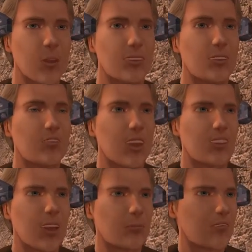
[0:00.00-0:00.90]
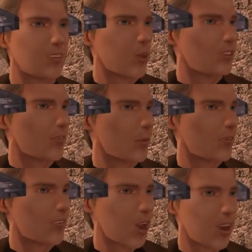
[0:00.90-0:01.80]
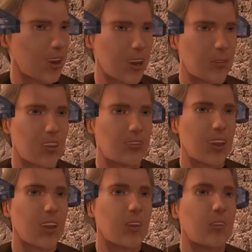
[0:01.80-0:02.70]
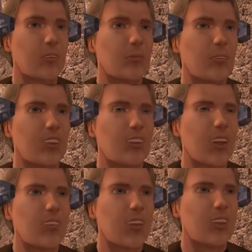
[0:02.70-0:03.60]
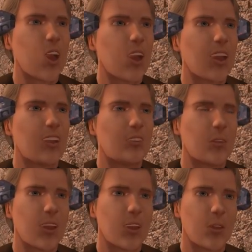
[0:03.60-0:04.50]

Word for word: The valley we just came from was full of dark energy, but this cave is darker